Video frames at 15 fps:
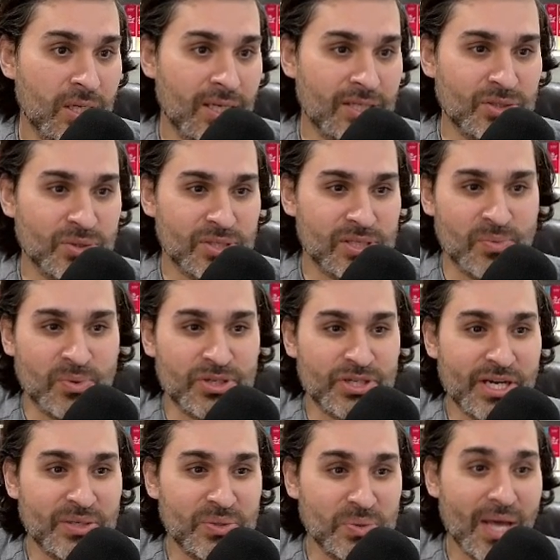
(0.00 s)
And Joe says, what do
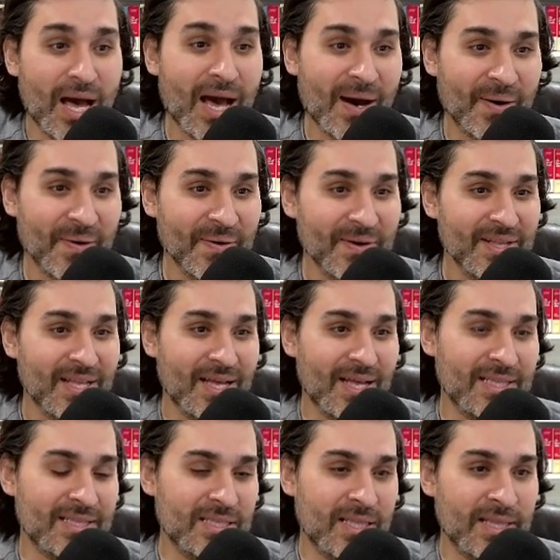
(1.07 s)
I do now?
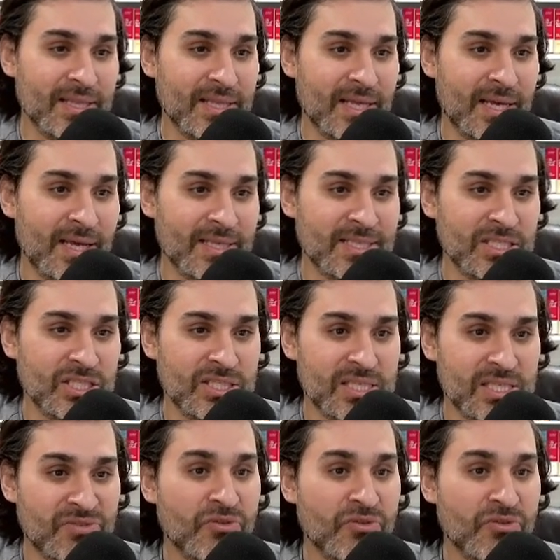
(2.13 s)
And then SNG says,